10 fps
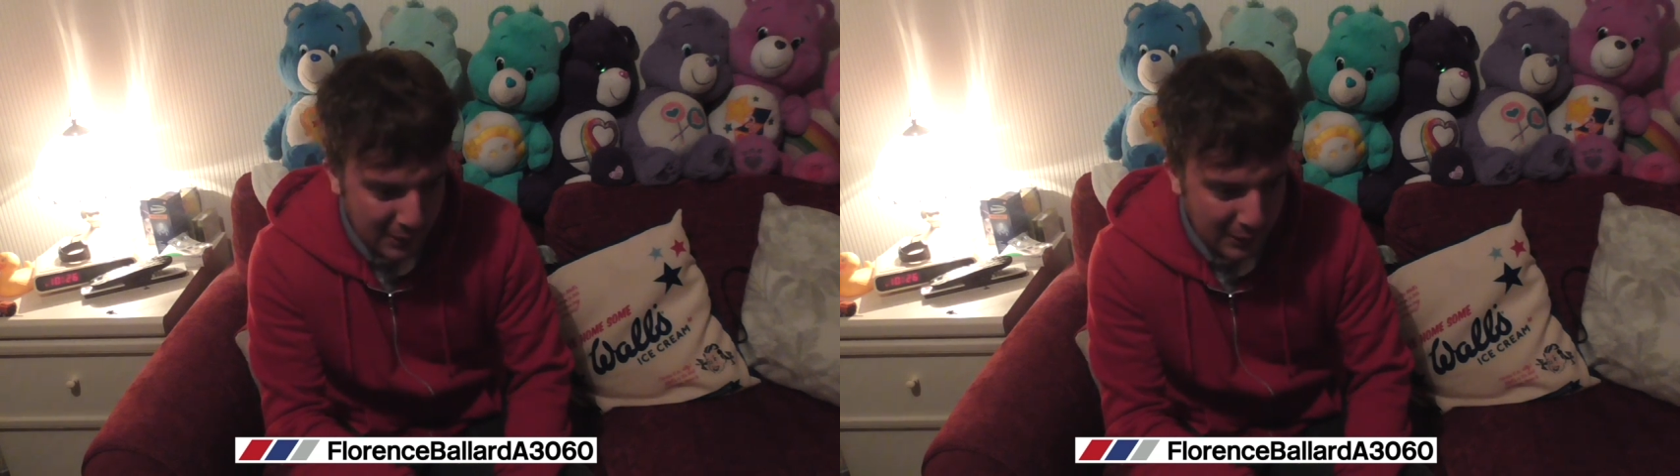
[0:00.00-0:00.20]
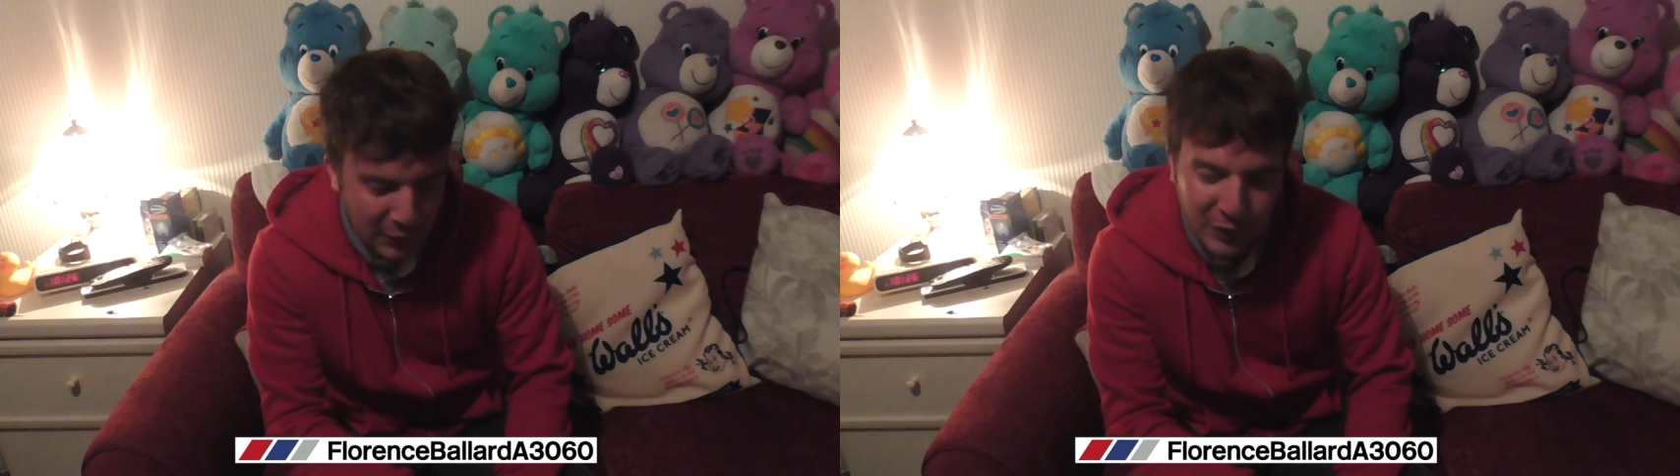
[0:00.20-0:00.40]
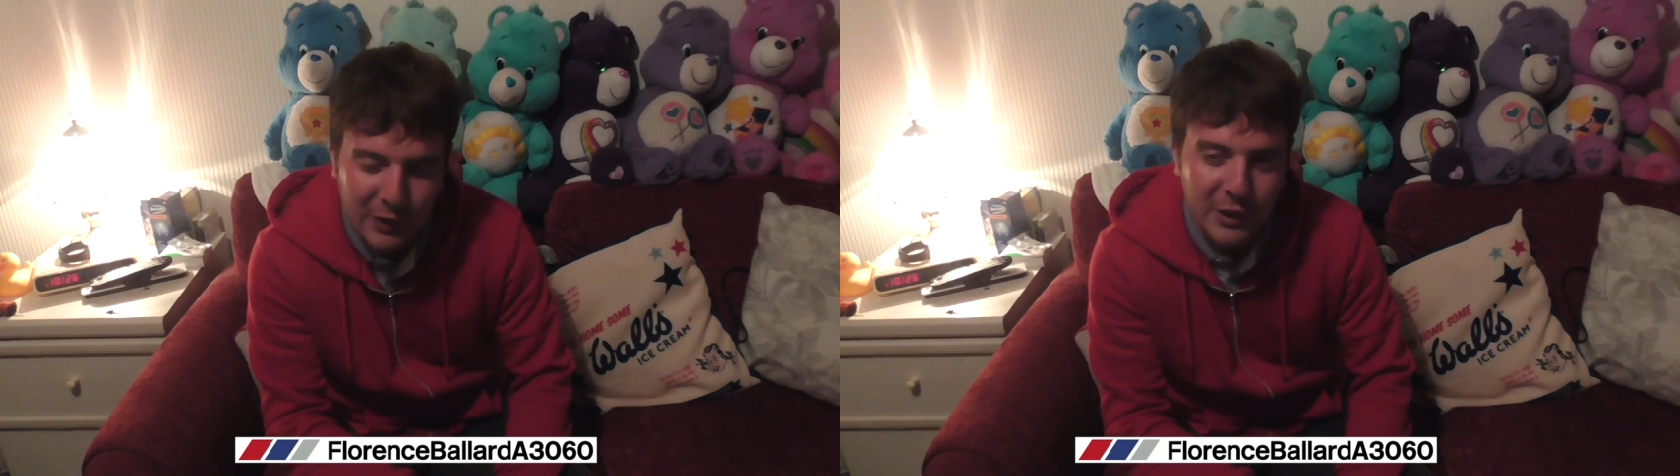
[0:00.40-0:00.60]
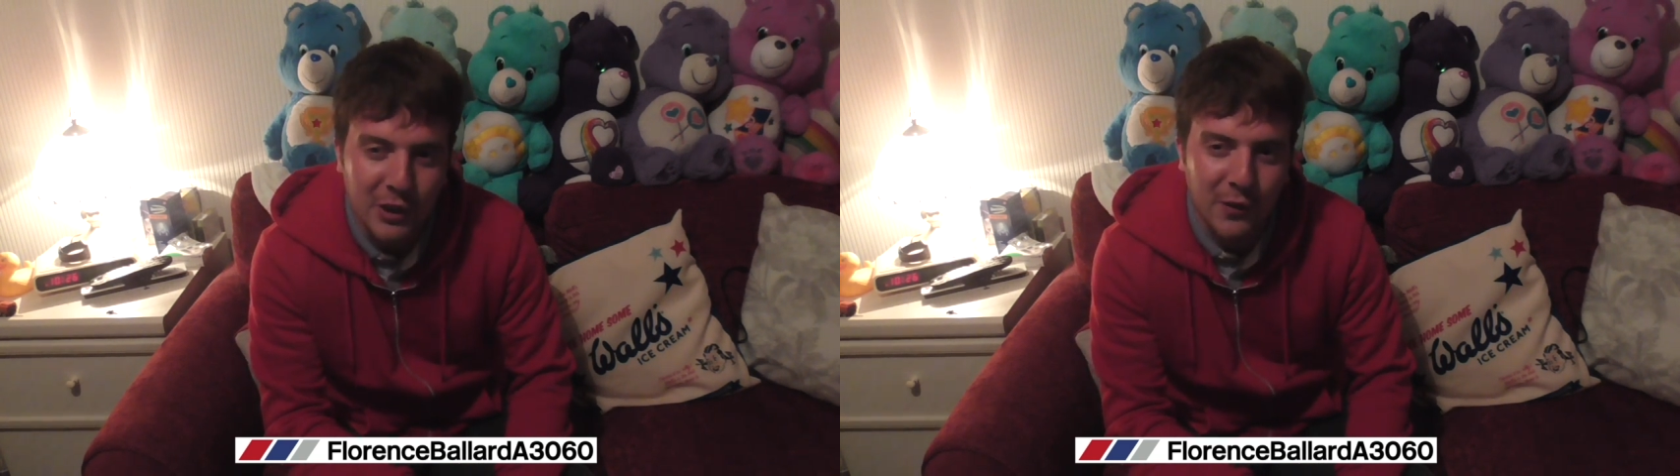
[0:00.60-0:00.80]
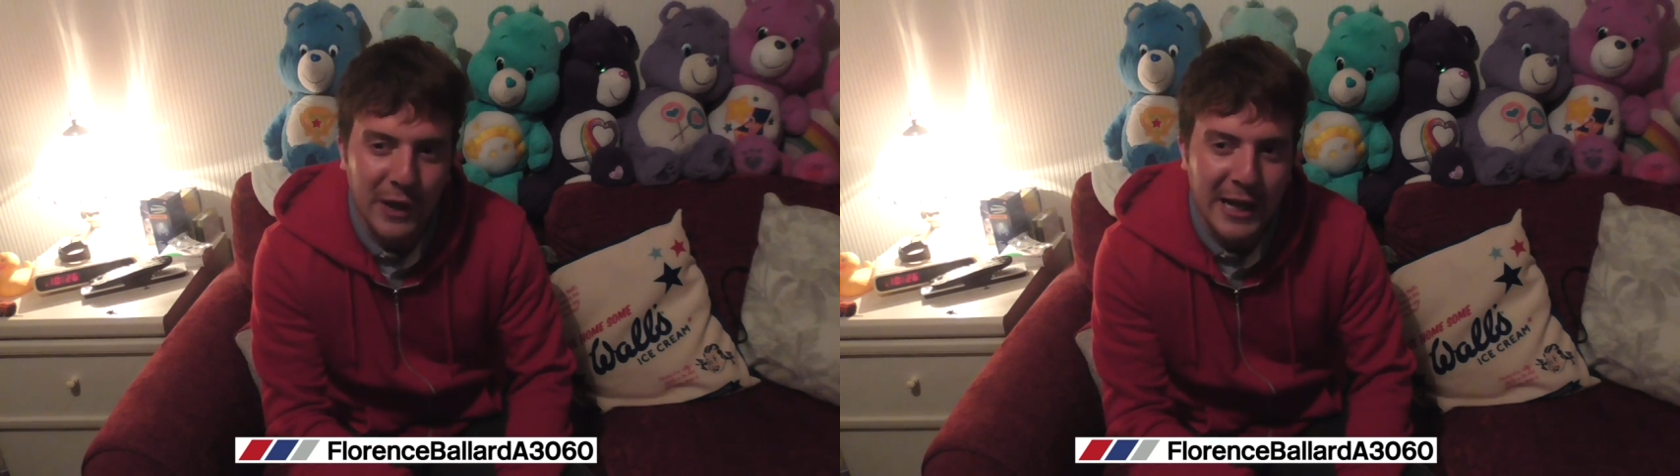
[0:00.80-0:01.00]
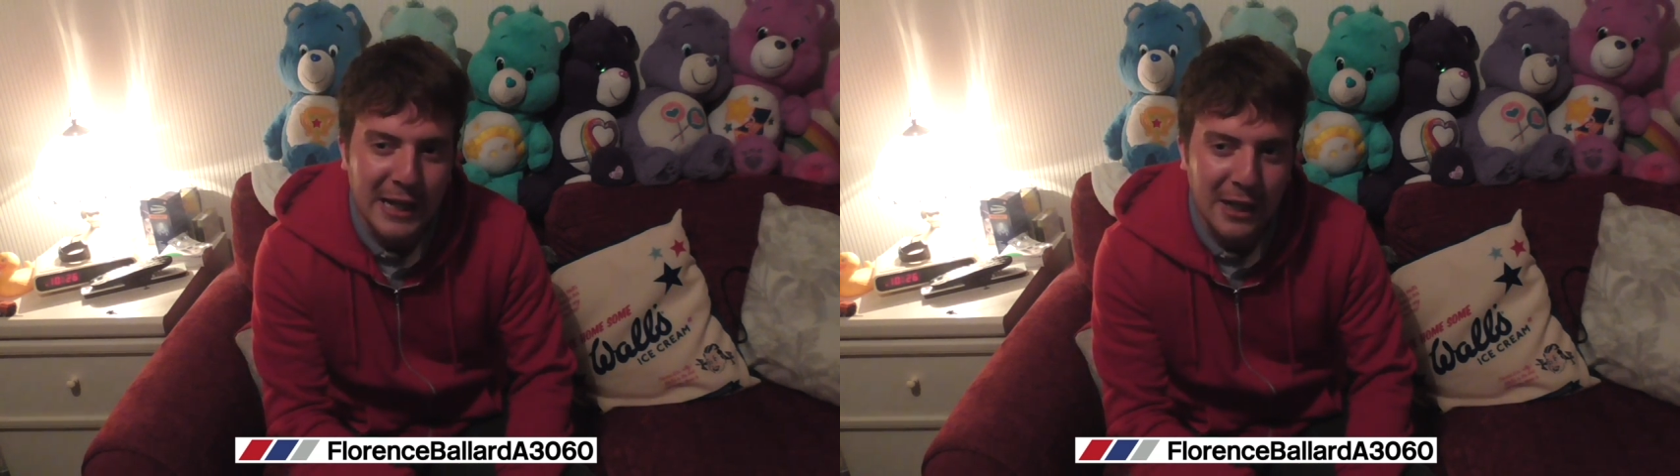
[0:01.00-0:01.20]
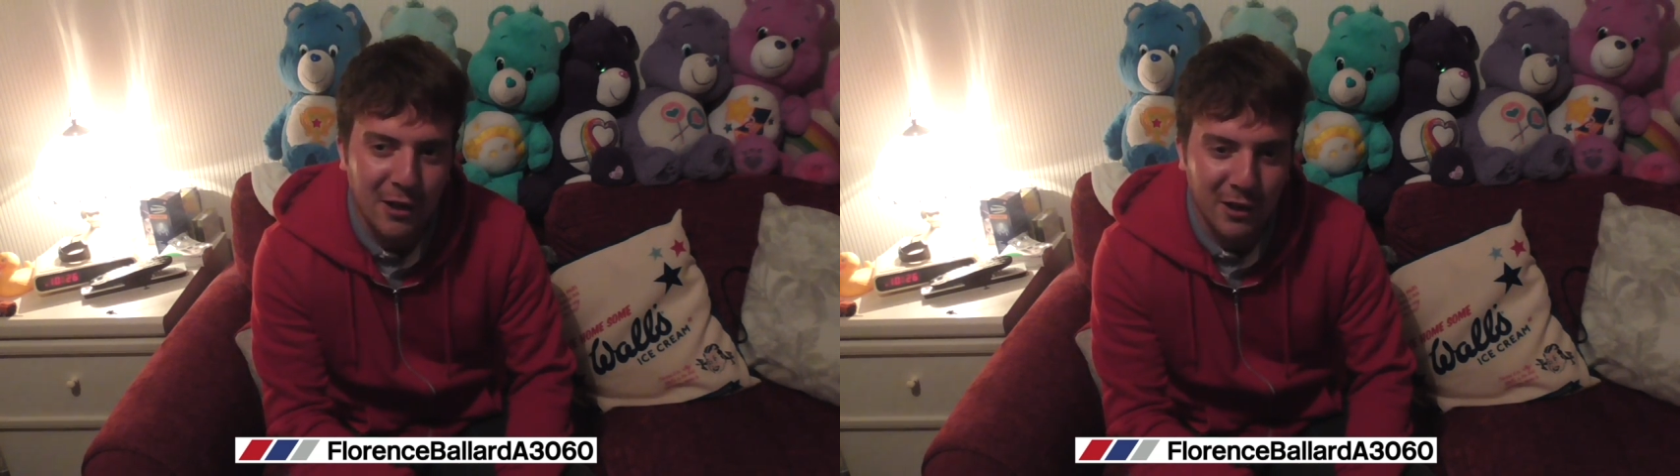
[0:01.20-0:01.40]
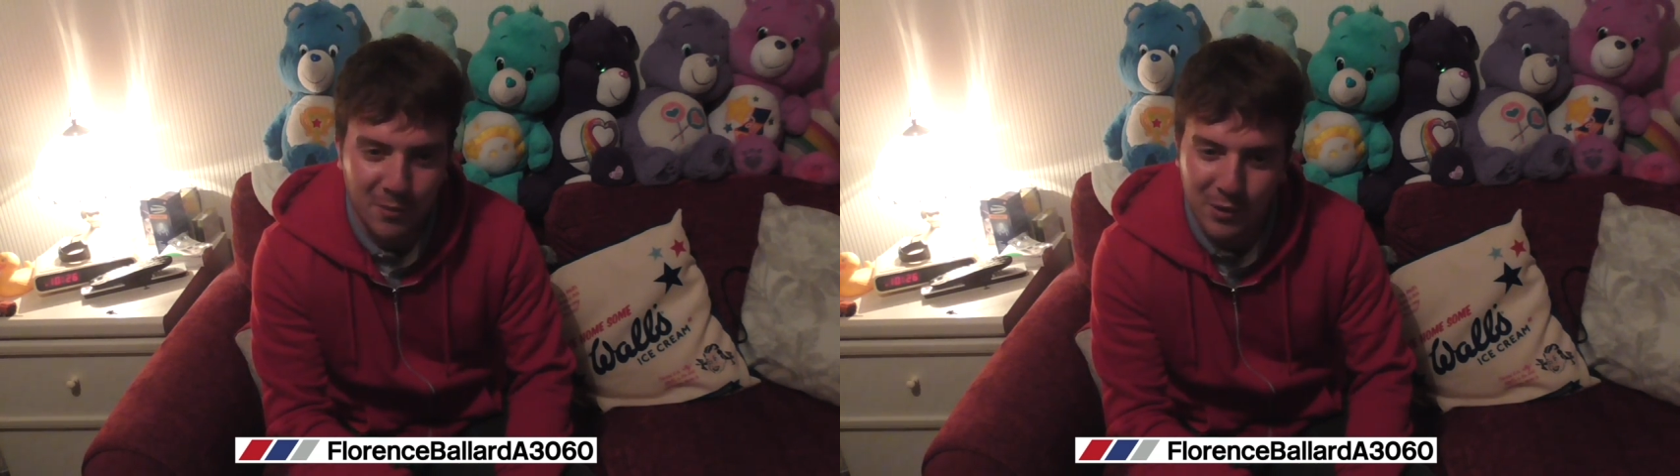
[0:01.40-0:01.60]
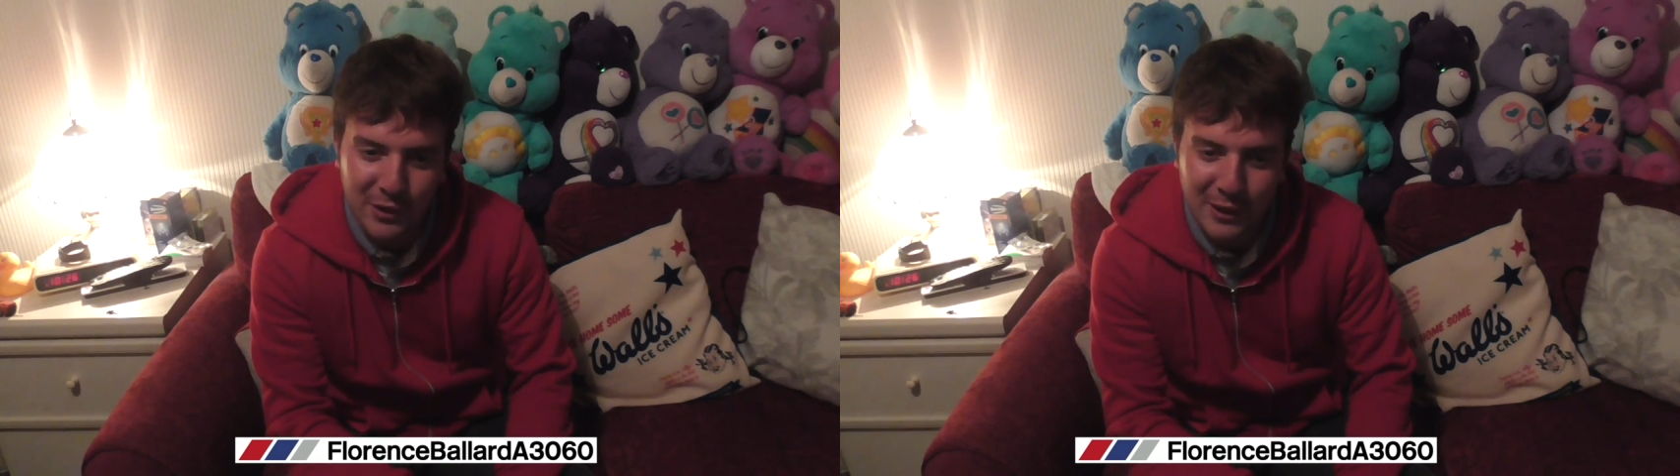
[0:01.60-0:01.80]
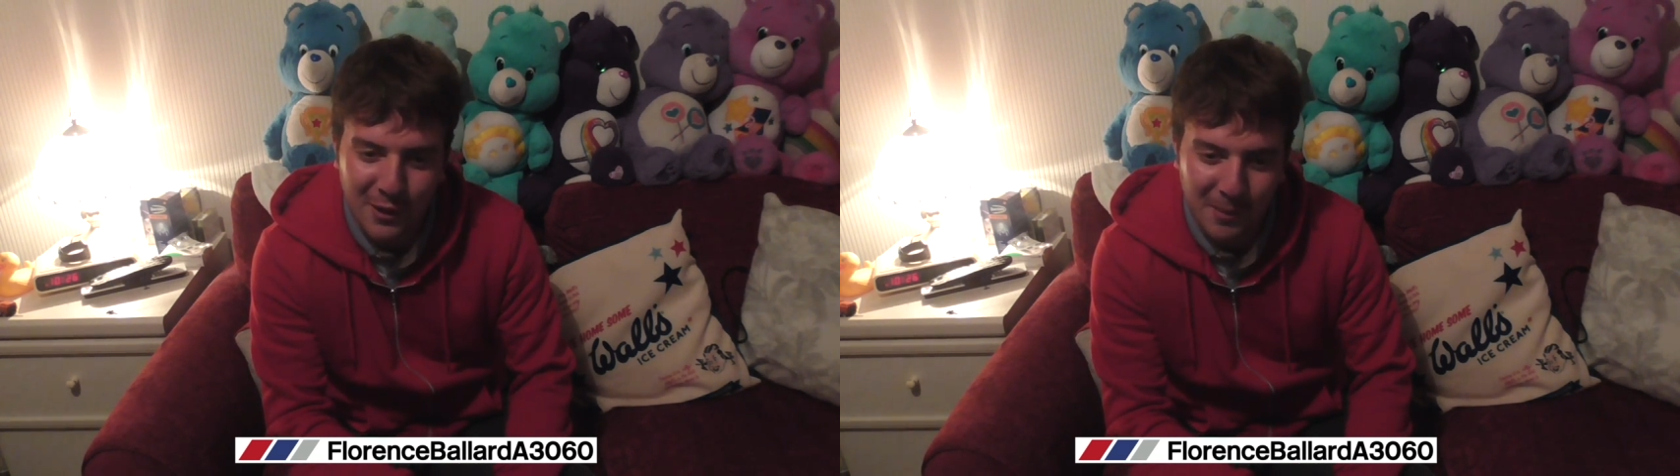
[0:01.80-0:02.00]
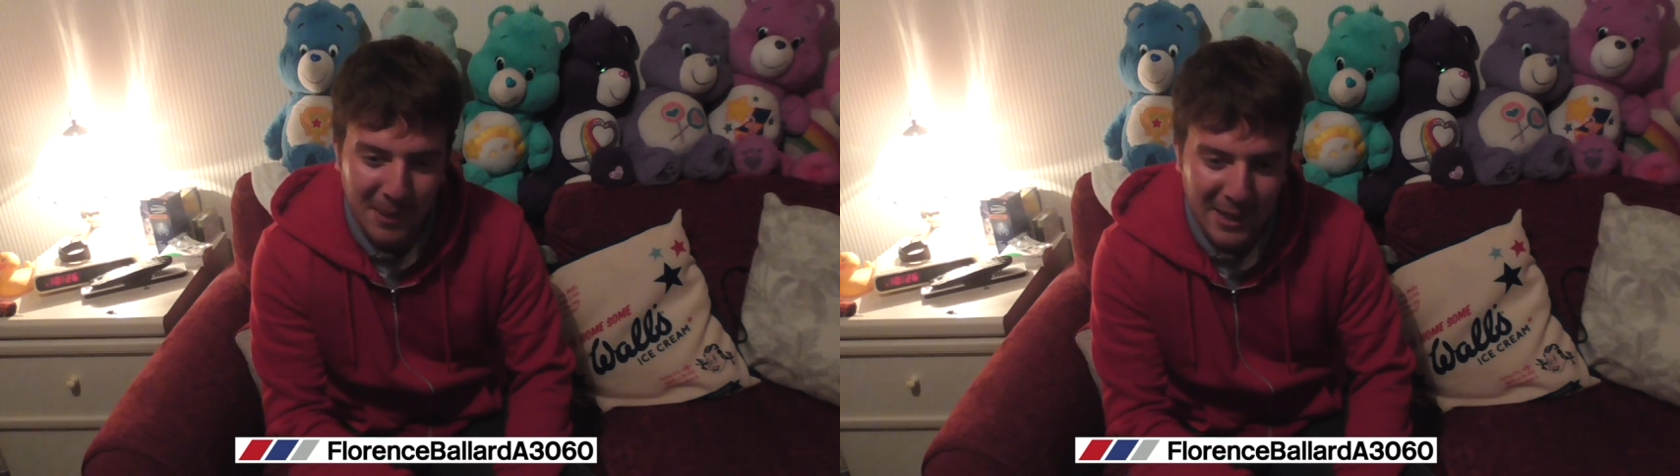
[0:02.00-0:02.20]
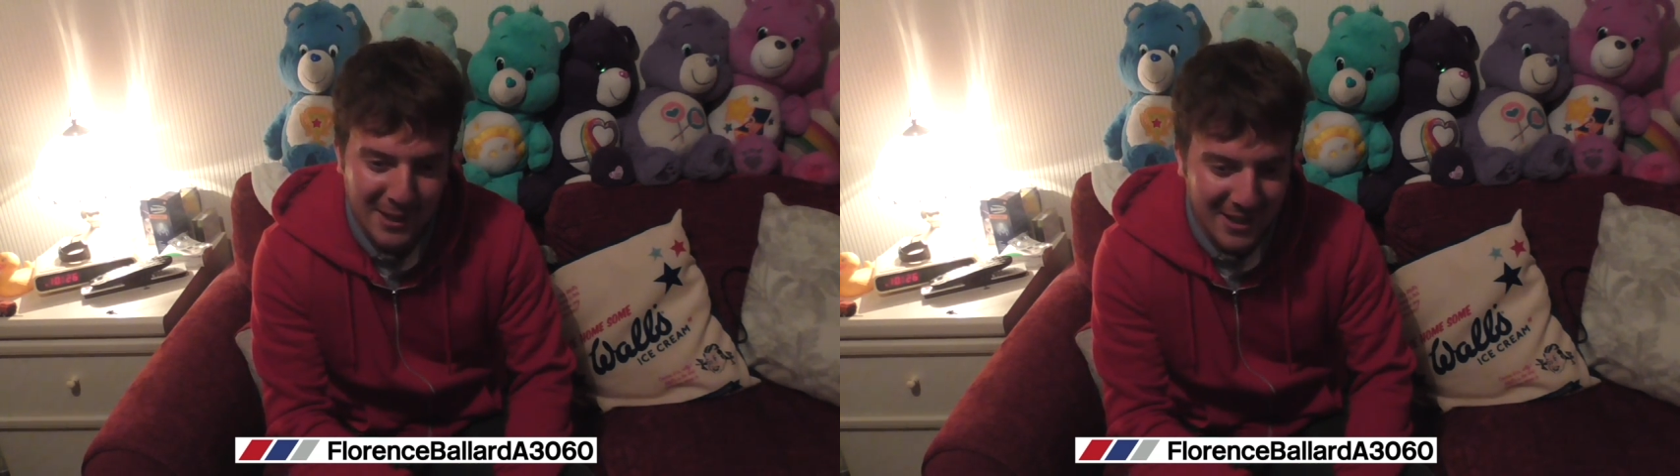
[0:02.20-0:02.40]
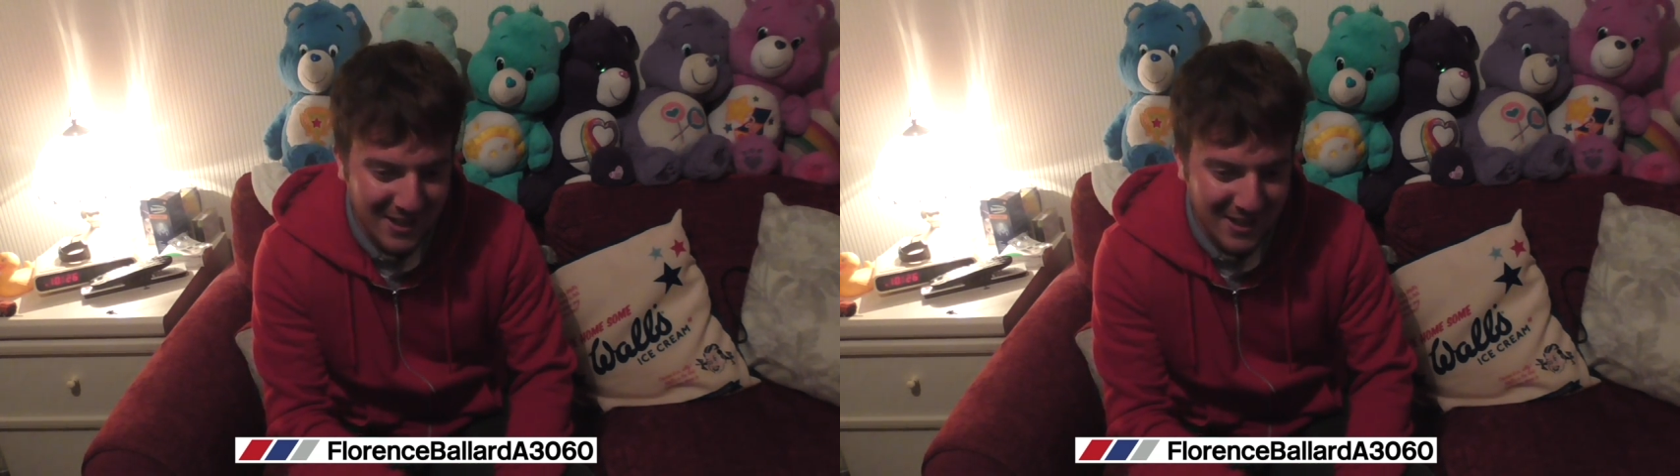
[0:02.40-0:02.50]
as you know, the Hayling Island one didn't go to plan.